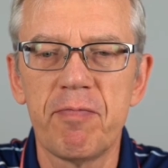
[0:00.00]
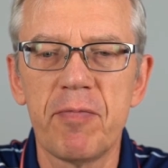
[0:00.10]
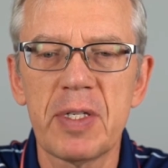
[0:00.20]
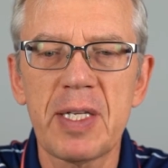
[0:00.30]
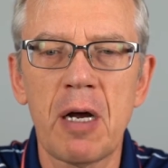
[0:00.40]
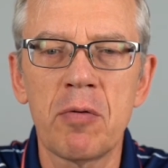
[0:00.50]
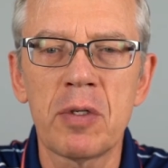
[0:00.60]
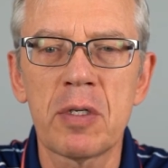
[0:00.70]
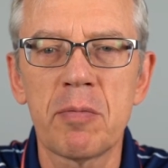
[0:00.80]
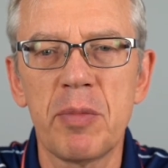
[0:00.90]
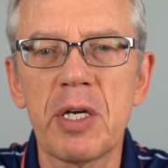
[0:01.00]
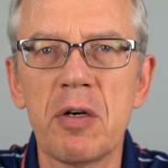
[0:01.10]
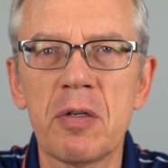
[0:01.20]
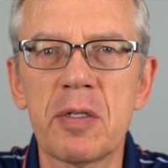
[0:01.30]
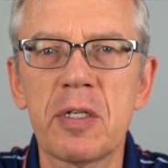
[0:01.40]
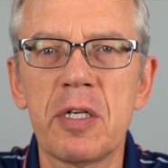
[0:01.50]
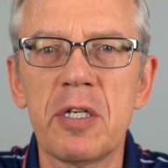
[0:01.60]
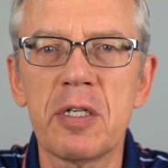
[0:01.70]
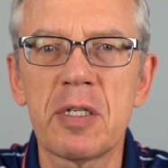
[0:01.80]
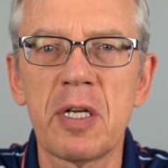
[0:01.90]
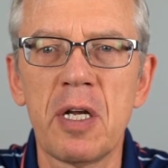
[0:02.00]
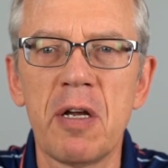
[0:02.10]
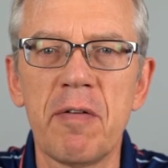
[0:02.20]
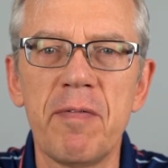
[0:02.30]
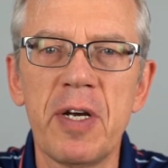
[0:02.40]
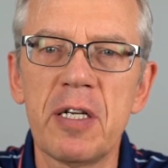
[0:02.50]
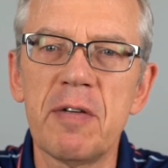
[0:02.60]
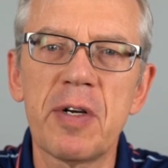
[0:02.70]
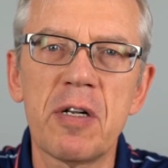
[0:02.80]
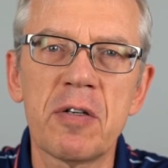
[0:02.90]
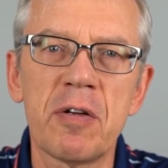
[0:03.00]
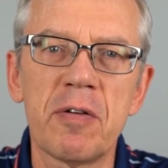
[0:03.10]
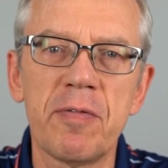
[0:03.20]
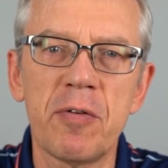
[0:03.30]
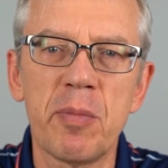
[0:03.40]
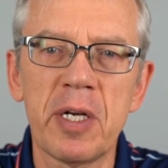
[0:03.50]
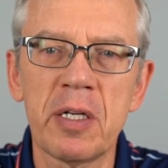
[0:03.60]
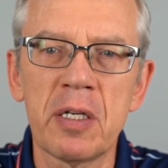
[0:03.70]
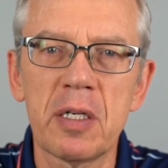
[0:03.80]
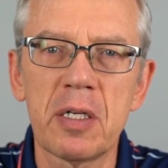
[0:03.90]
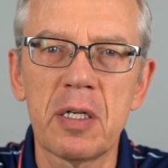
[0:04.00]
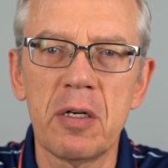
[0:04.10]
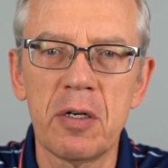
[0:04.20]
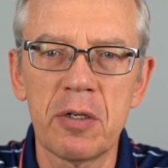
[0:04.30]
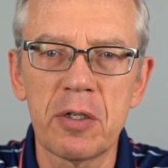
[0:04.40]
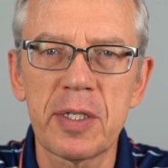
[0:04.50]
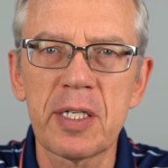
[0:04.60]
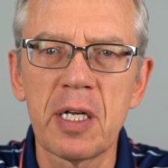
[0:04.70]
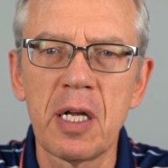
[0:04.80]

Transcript: sounds because it is very difficult for many learners.